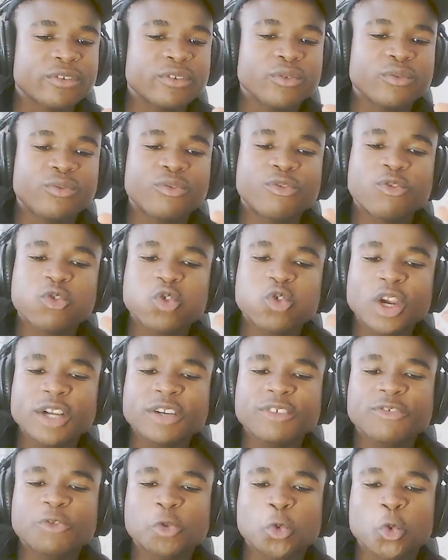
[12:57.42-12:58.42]

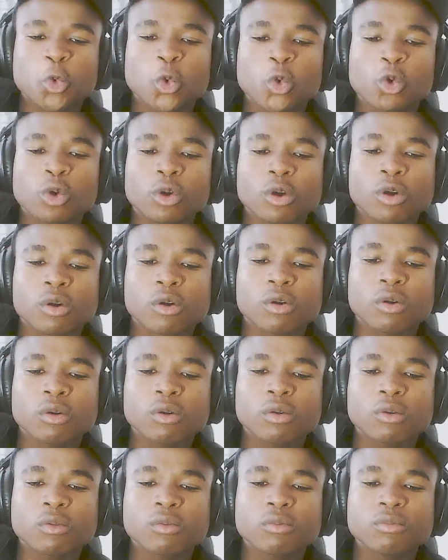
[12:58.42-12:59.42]
front for,
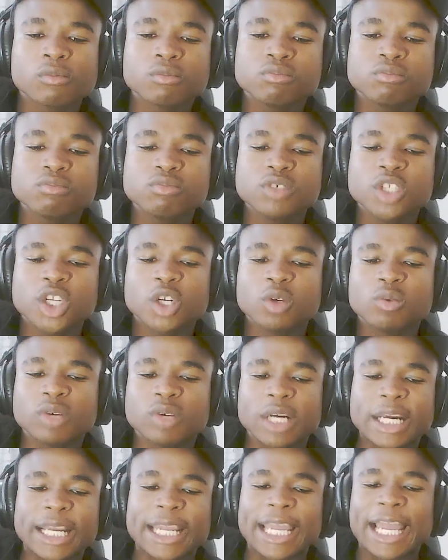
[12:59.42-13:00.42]
you
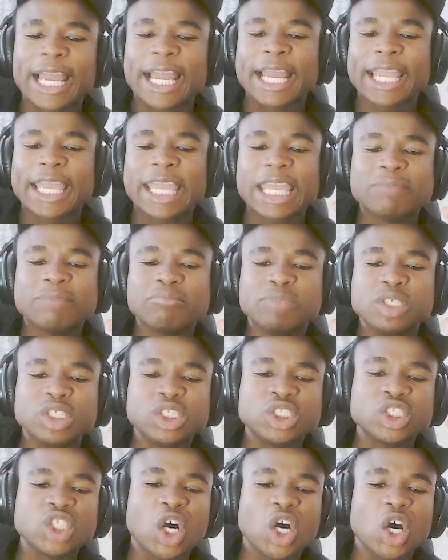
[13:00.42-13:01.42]
know, gagging,
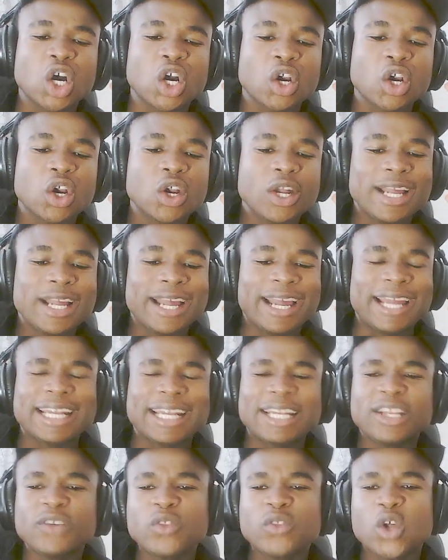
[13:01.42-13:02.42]
bizarre. And
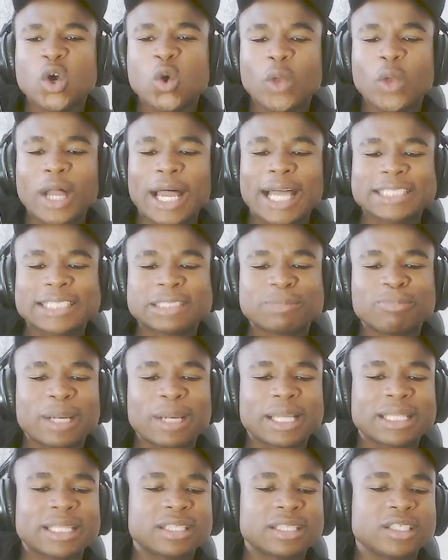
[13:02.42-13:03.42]
I love the whole
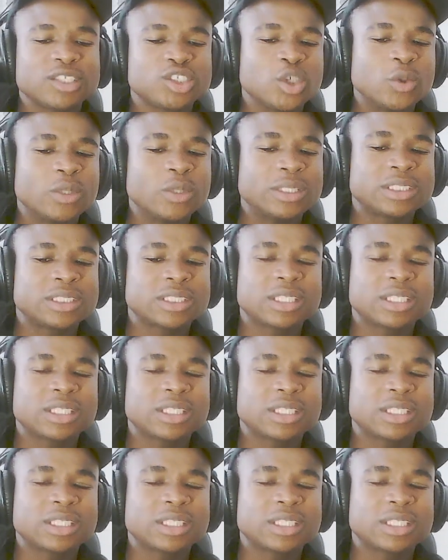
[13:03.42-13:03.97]
aspect that the show is